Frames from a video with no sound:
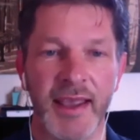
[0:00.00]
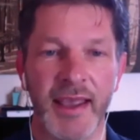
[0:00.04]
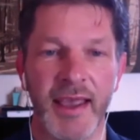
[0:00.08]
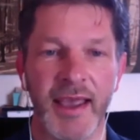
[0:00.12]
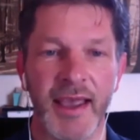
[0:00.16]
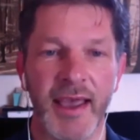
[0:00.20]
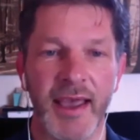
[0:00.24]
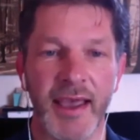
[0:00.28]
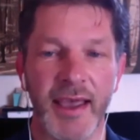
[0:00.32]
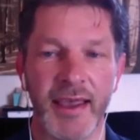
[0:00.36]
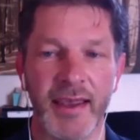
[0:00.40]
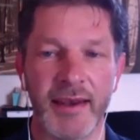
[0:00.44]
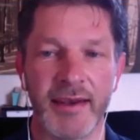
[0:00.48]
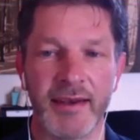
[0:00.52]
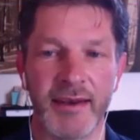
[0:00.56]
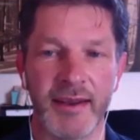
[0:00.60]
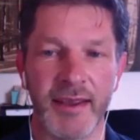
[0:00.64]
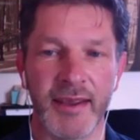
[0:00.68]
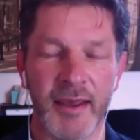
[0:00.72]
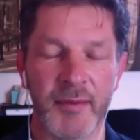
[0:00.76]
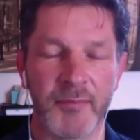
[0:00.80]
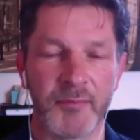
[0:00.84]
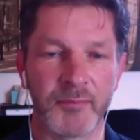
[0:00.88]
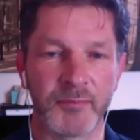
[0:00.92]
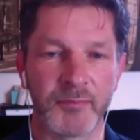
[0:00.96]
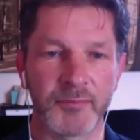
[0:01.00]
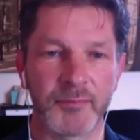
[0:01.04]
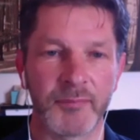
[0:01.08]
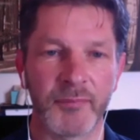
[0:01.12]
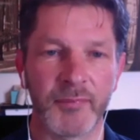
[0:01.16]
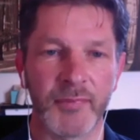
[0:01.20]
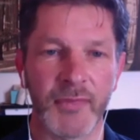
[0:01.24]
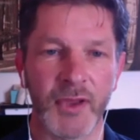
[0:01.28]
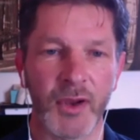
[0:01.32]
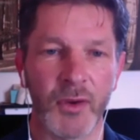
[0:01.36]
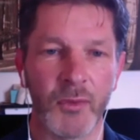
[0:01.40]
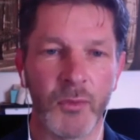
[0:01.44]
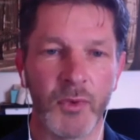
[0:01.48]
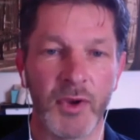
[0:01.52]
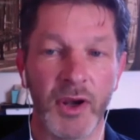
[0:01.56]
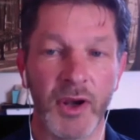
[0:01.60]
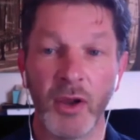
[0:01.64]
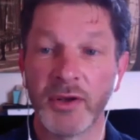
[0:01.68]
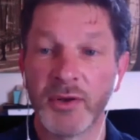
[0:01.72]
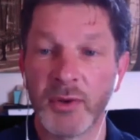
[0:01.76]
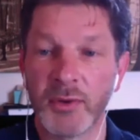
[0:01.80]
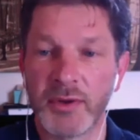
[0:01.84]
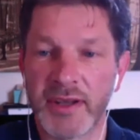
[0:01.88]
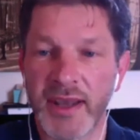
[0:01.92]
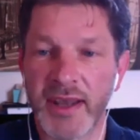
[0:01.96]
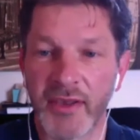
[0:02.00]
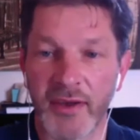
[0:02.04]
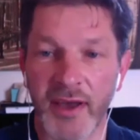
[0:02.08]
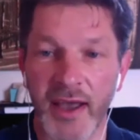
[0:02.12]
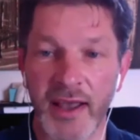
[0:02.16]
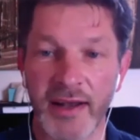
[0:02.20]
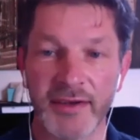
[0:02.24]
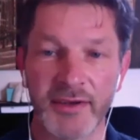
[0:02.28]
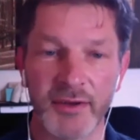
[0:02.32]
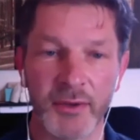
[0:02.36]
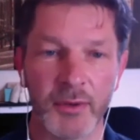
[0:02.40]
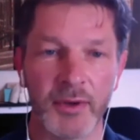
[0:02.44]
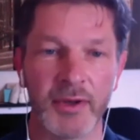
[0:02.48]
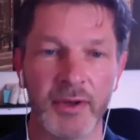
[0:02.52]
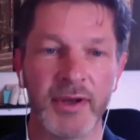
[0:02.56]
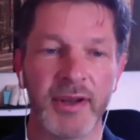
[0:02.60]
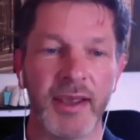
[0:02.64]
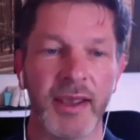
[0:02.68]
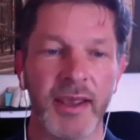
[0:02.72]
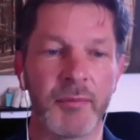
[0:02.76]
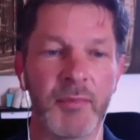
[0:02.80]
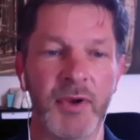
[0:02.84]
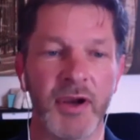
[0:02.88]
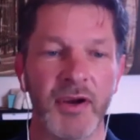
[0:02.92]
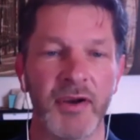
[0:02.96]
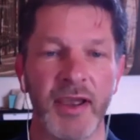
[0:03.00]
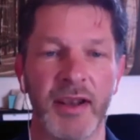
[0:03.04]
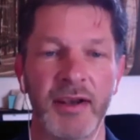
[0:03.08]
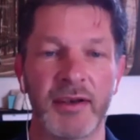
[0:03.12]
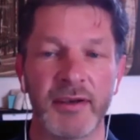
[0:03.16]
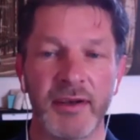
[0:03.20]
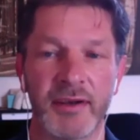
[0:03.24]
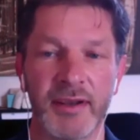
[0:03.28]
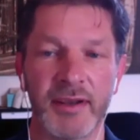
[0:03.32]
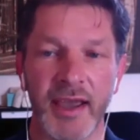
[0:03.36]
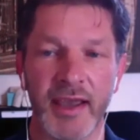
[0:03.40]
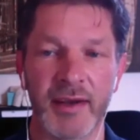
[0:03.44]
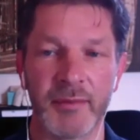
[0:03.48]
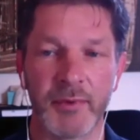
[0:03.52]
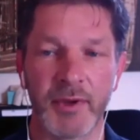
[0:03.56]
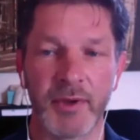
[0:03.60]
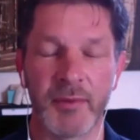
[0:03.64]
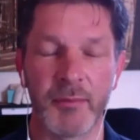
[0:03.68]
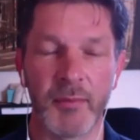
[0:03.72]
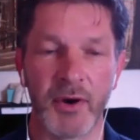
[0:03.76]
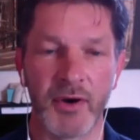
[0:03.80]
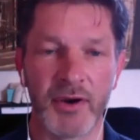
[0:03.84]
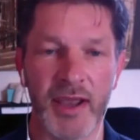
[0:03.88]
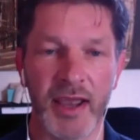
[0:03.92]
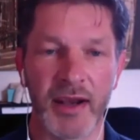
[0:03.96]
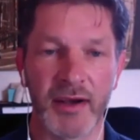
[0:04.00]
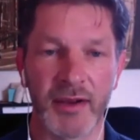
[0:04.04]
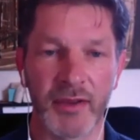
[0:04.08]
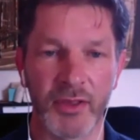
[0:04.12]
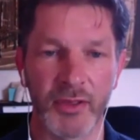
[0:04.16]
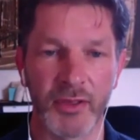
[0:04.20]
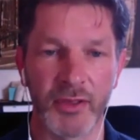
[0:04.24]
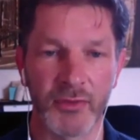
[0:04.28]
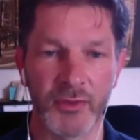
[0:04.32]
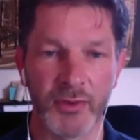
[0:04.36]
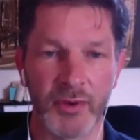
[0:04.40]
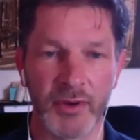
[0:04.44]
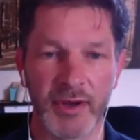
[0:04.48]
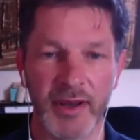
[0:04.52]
And we'll all do it together. I'll do it and guide Mariana through it.